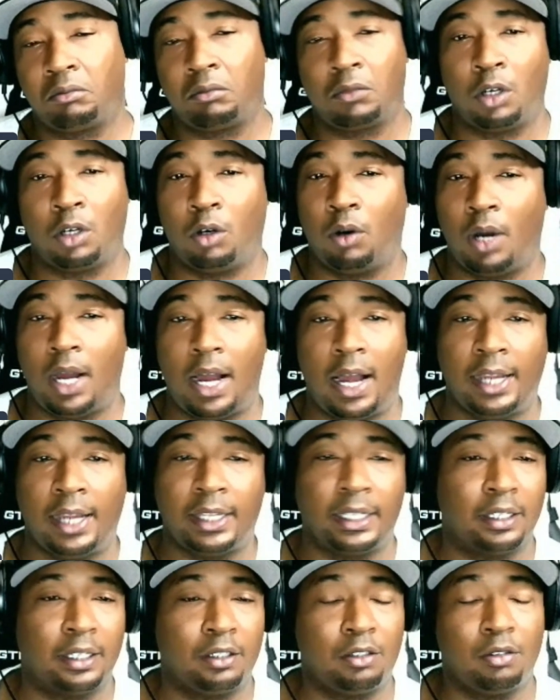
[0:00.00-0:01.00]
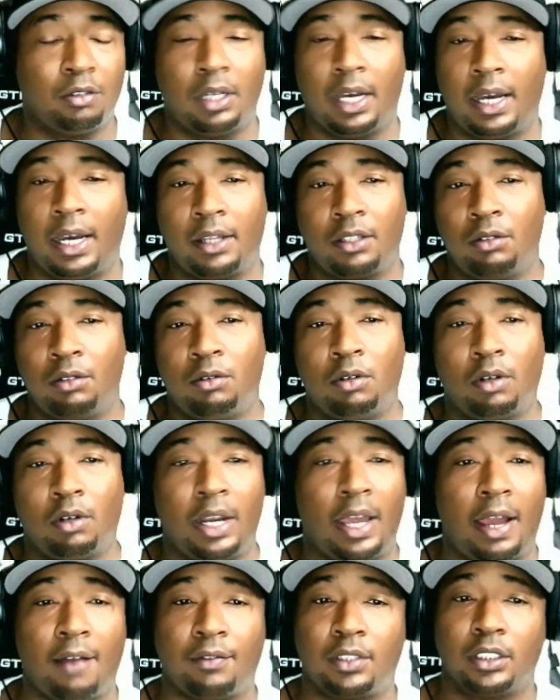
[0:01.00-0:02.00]
go high end, you're
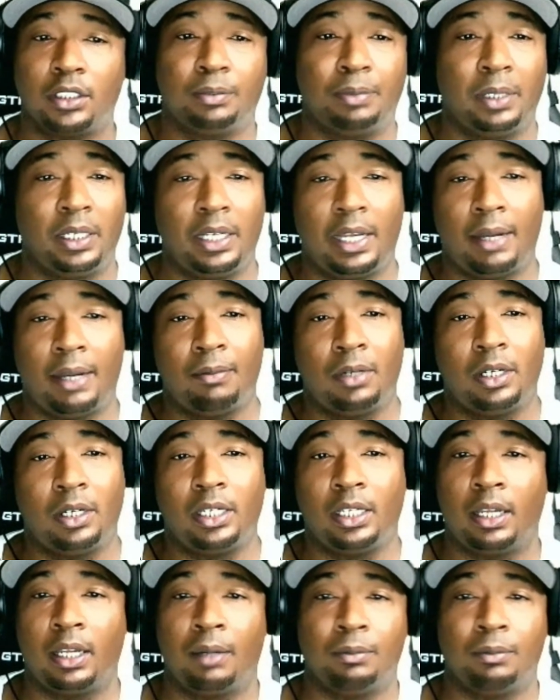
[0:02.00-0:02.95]
gonna have to spend that money.